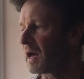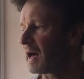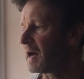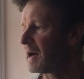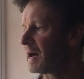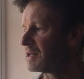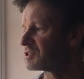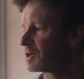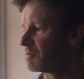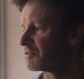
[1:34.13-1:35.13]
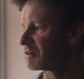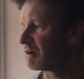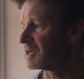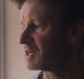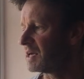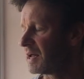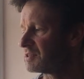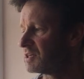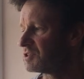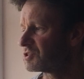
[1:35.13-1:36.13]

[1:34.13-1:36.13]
and some of the great Chiantis,